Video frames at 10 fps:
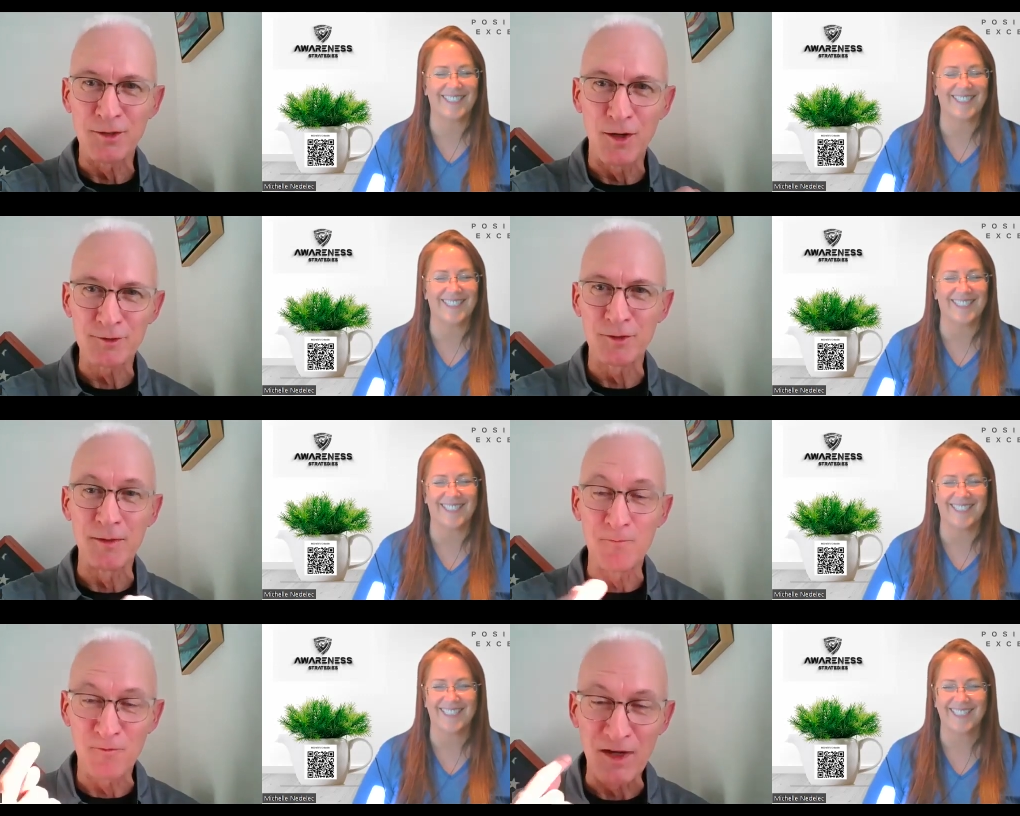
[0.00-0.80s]
Speaker 1: talk to
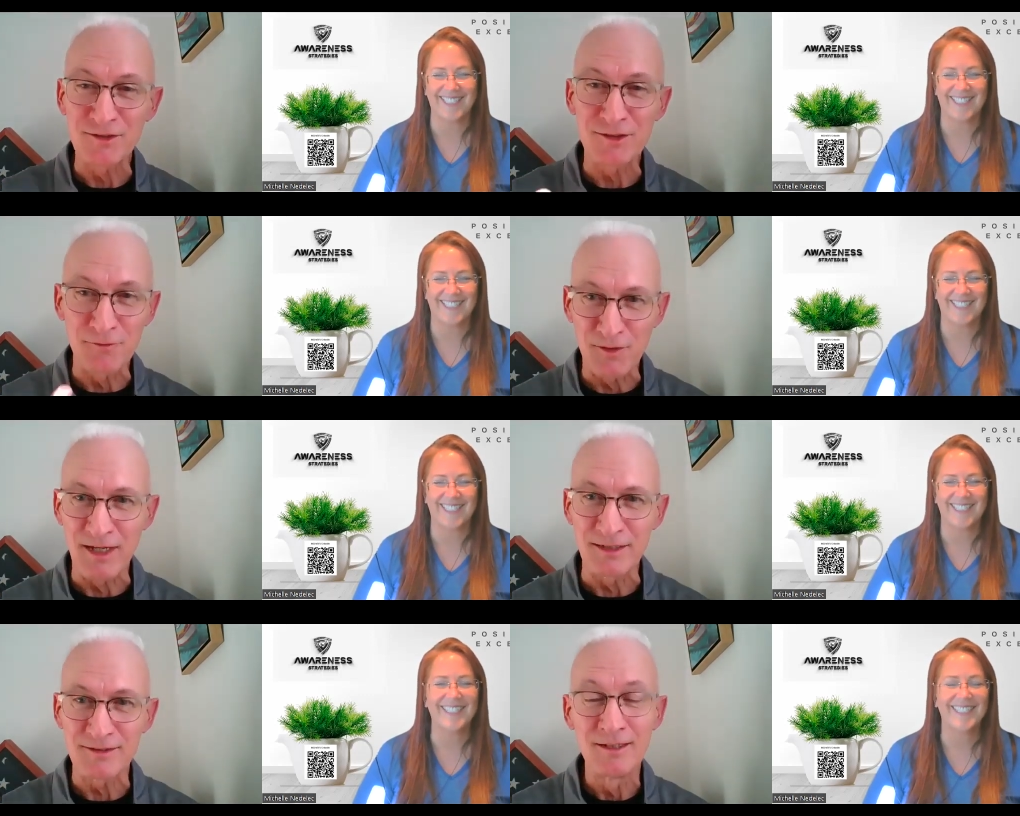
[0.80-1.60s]
them face to
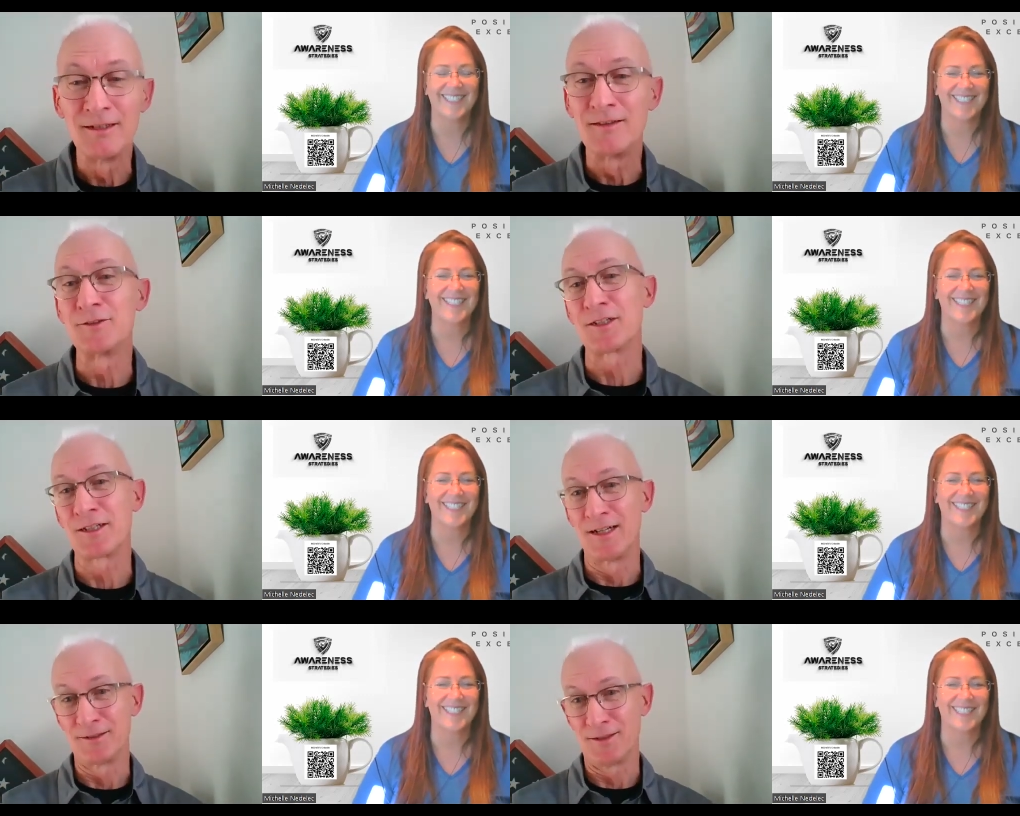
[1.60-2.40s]
face. There's a
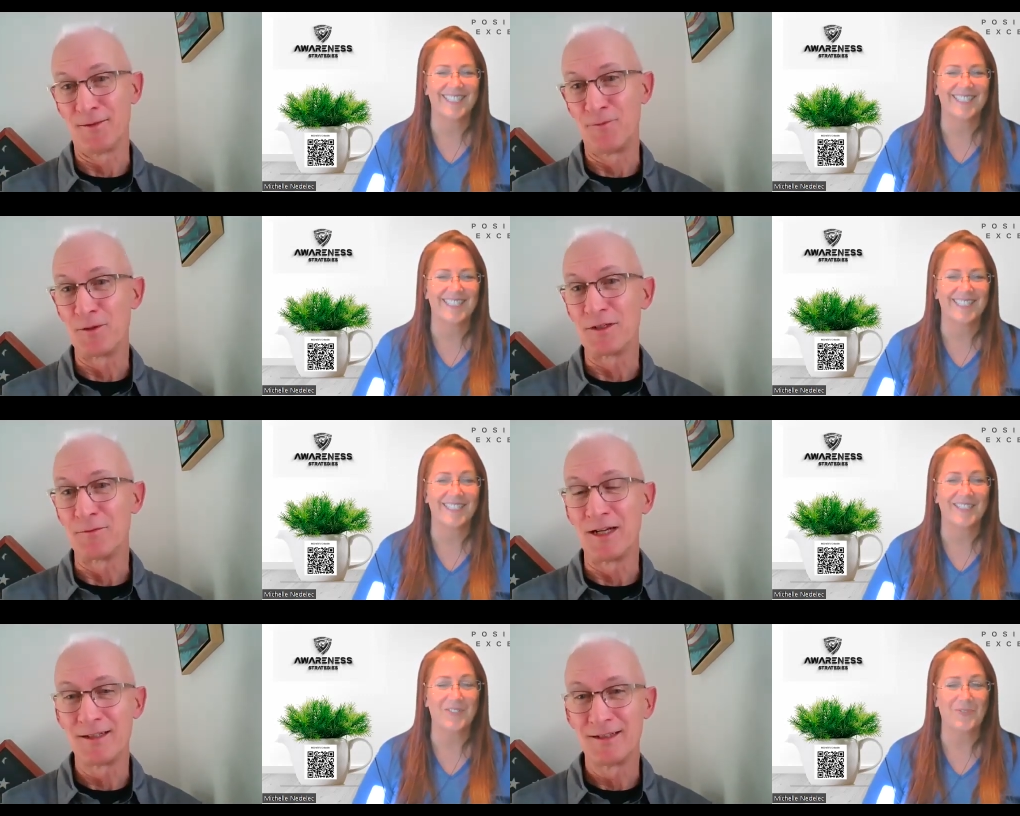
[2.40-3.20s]
concept for you,
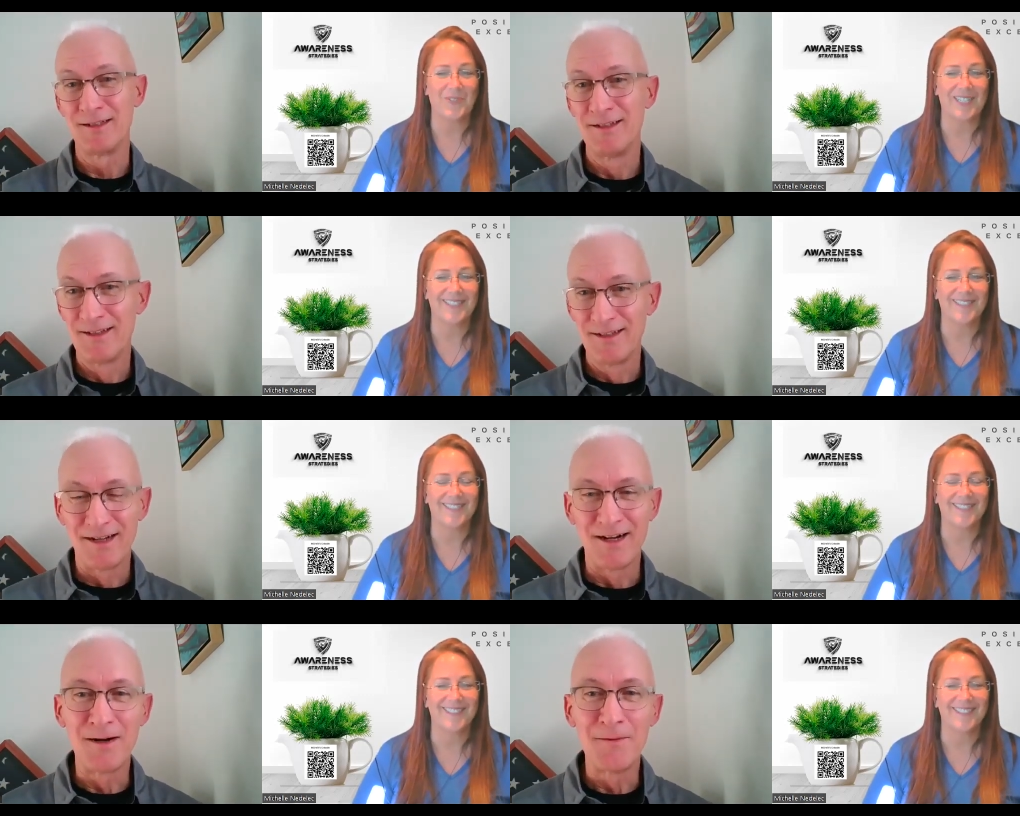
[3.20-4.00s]
right? Right.
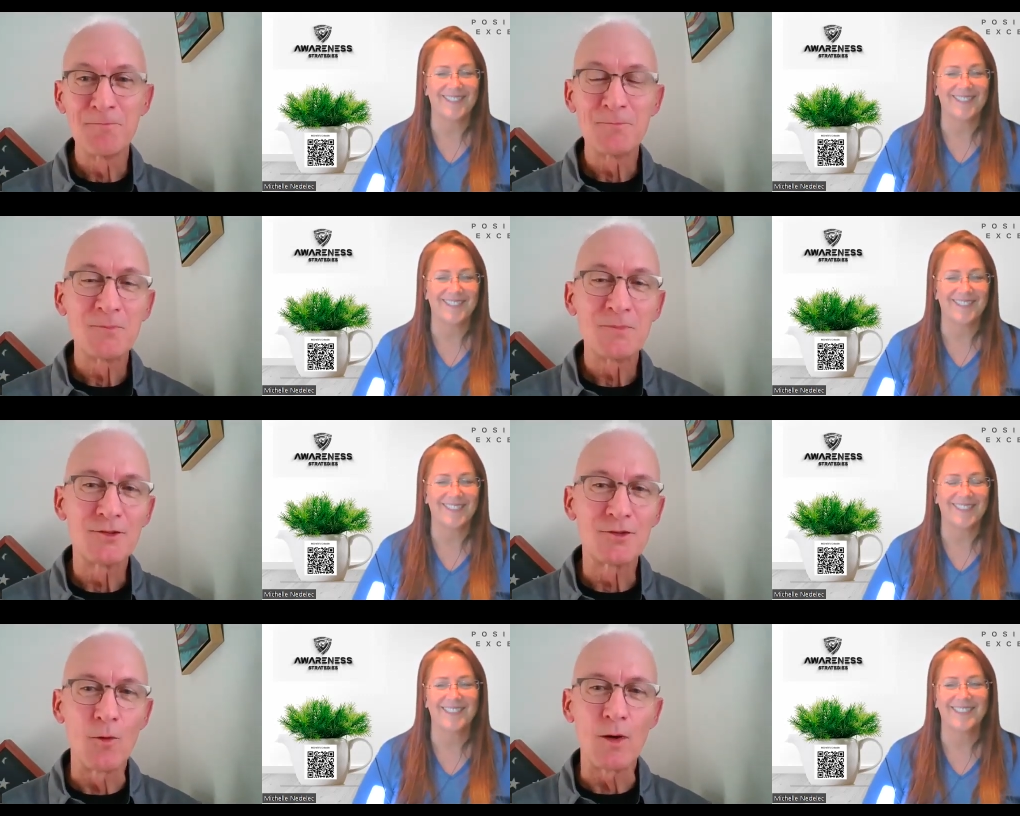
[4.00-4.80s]
Um,
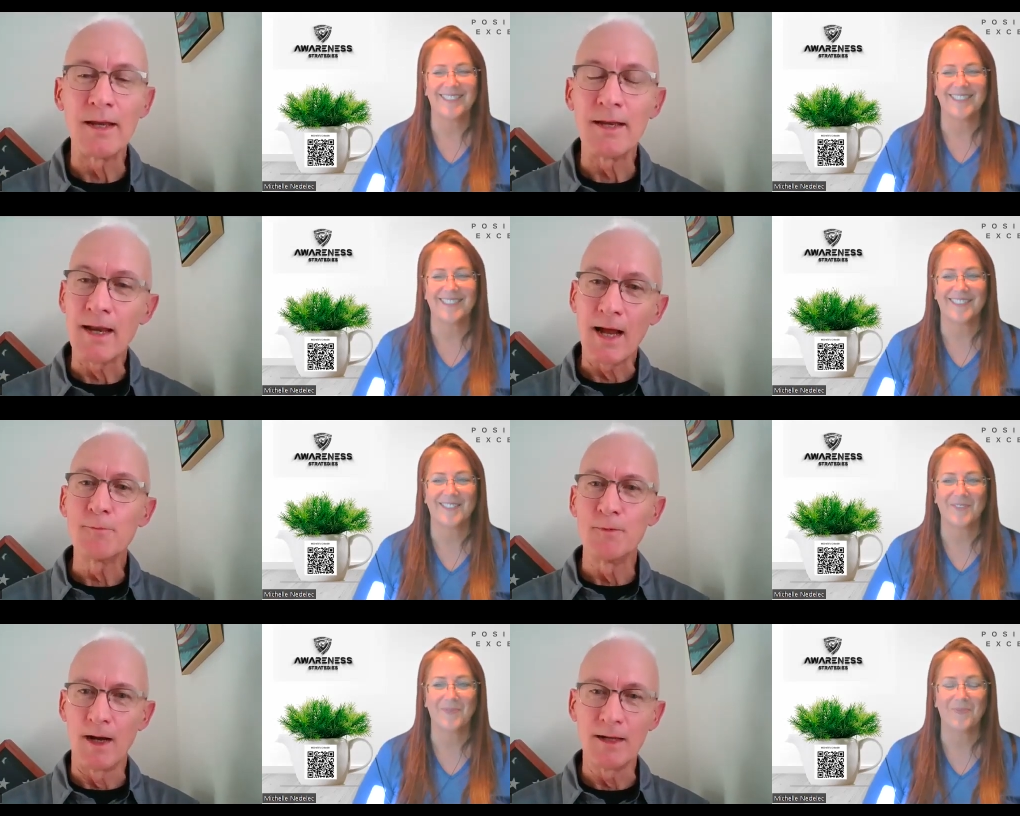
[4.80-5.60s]
so, and, and
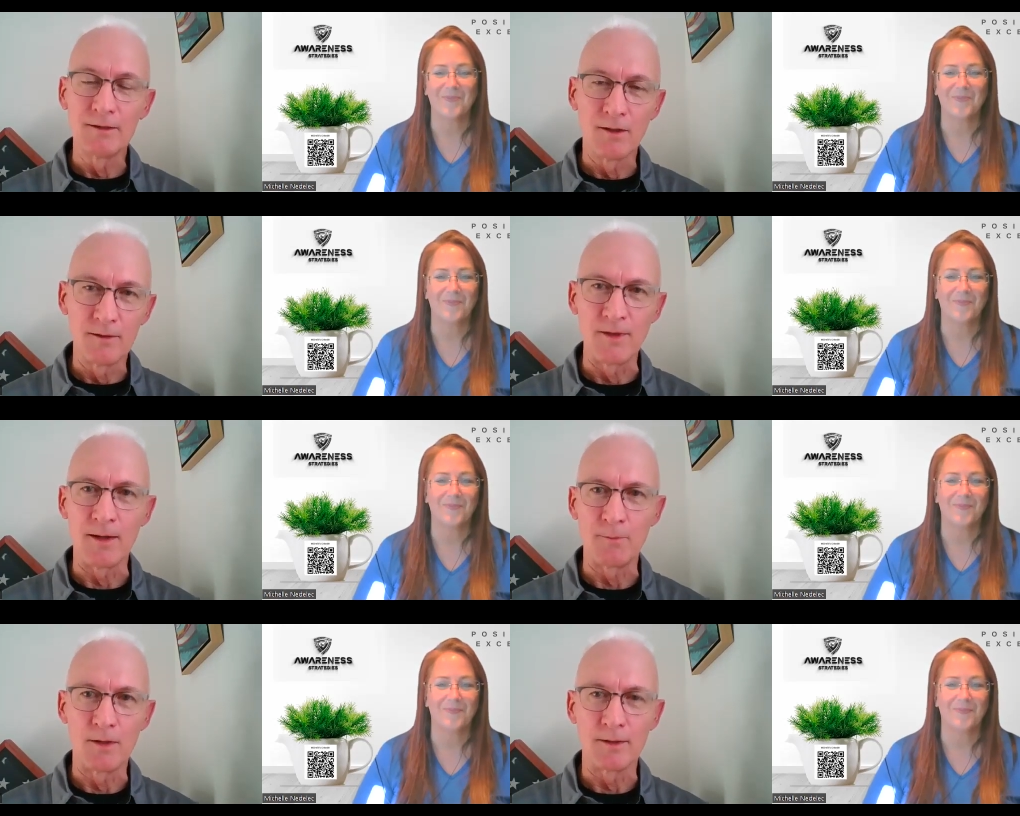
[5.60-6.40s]
I, I love
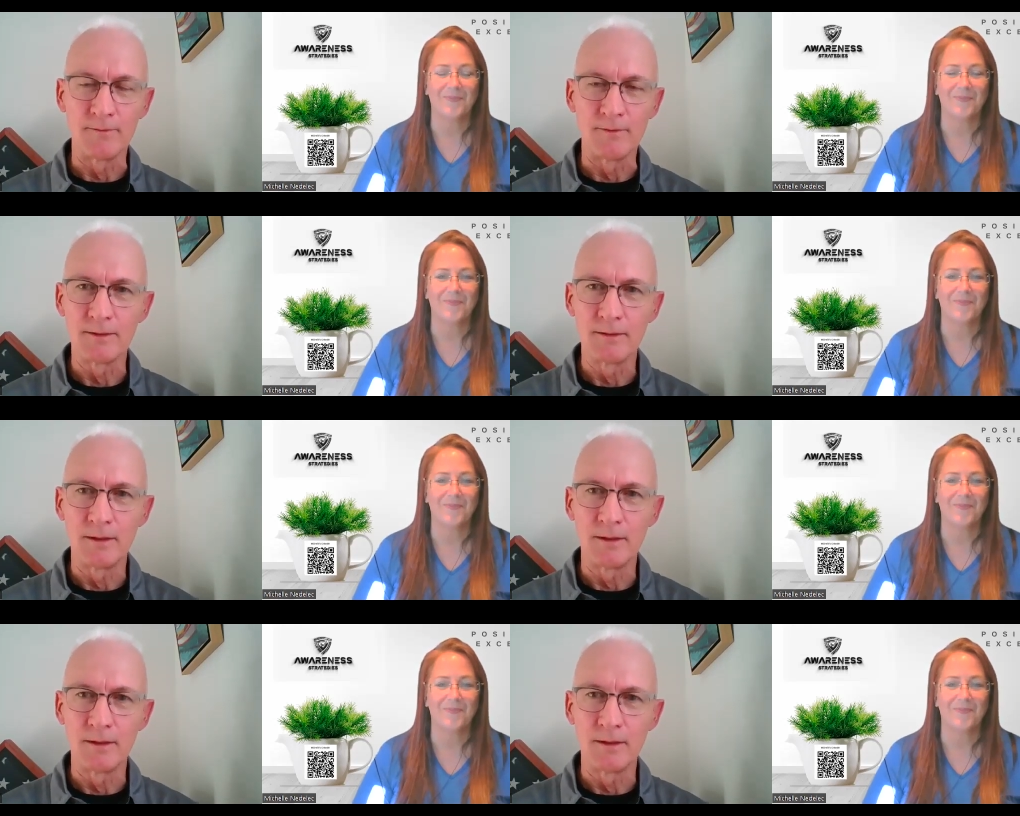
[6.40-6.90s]
that part of it.